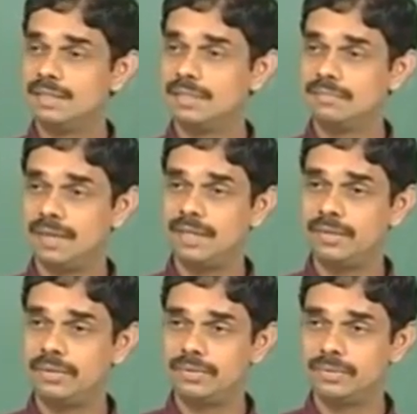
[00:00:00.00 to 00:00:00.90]
just
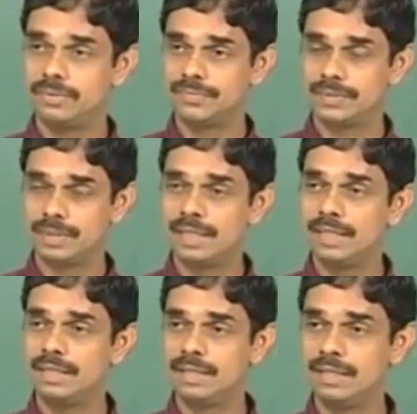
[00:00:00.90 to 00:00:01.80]
fine to
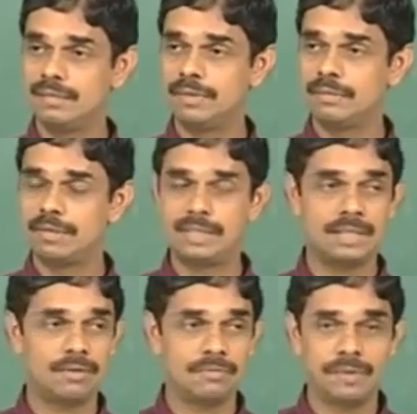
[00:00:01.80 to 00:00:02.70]
kill the earlier frequency.
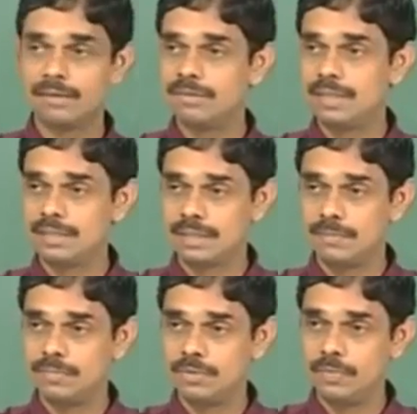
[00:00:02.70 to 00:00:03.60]
Now the frequency has
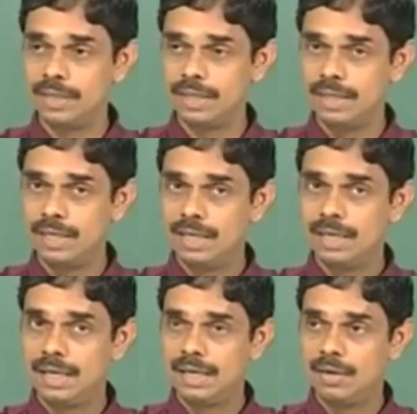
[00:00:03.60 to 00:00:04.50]
come to be
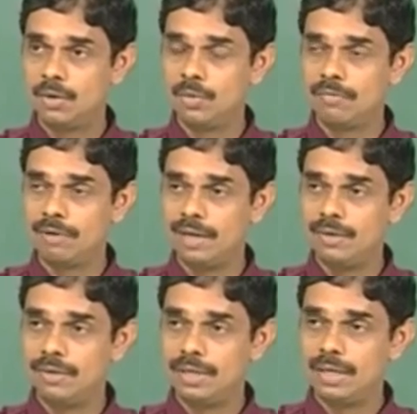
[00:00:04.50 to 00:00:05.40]
a lower
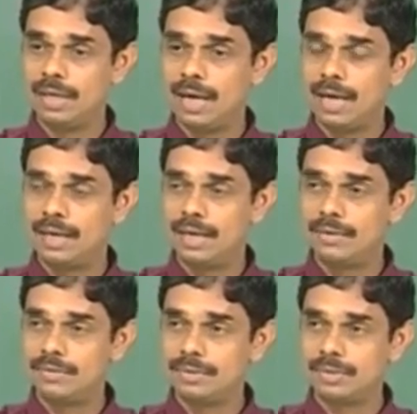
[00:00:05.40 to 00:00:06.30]
value, and
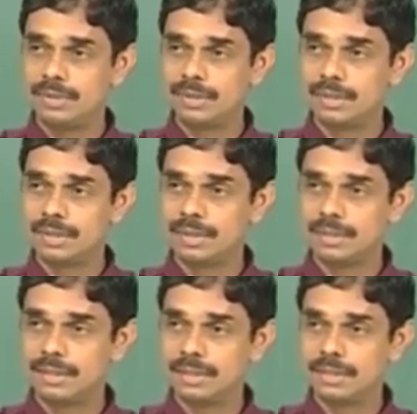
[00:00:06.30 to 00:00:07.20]
now
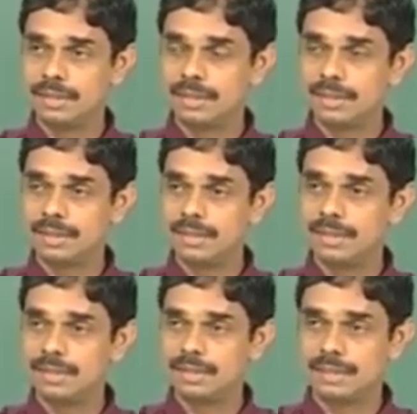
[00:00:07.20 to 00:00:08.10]
uh,
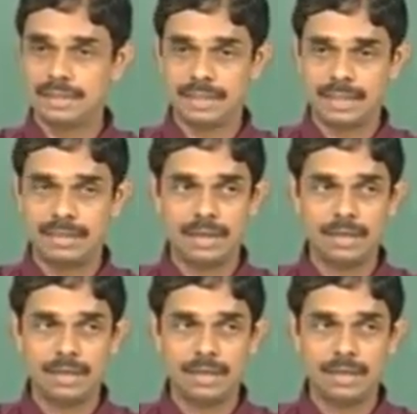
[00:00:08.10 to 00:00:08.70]
this uh,